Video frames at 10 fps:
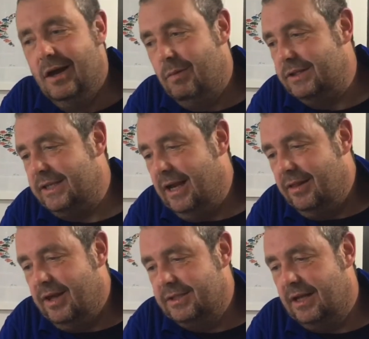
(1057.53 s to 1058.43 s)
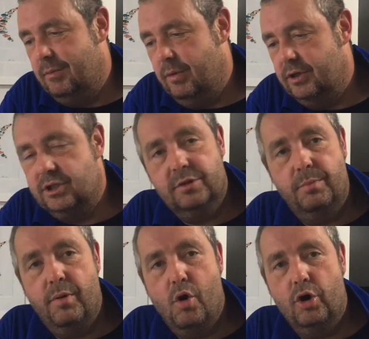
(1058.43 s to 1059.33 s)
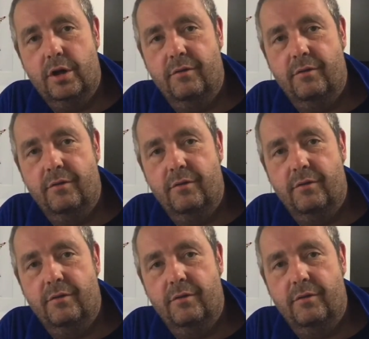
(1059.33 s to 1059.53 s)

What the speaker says: once again, thanks everybody's support.